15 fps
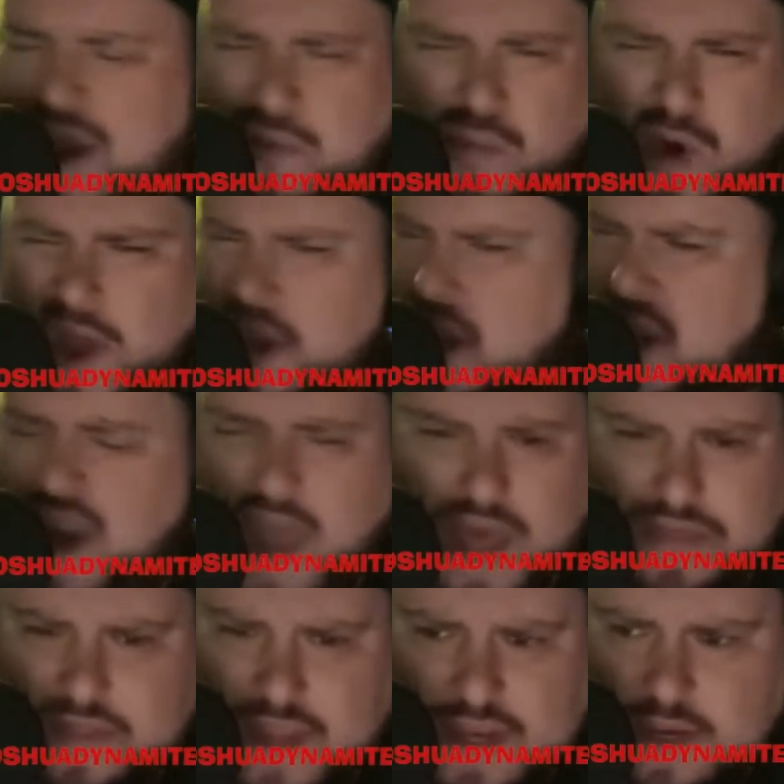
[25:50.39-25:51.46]
that want
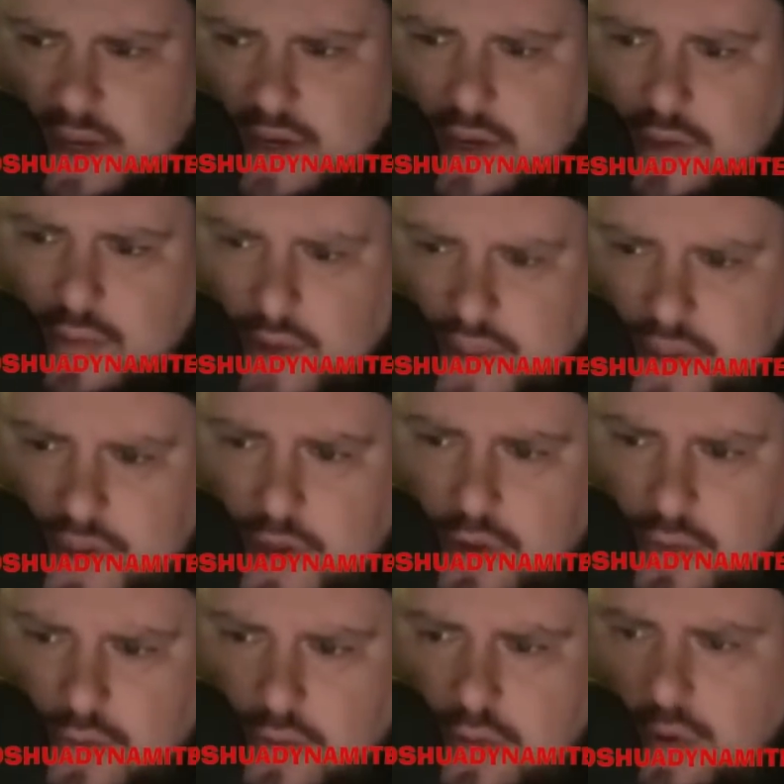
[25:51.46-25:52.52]
nothing to do with you.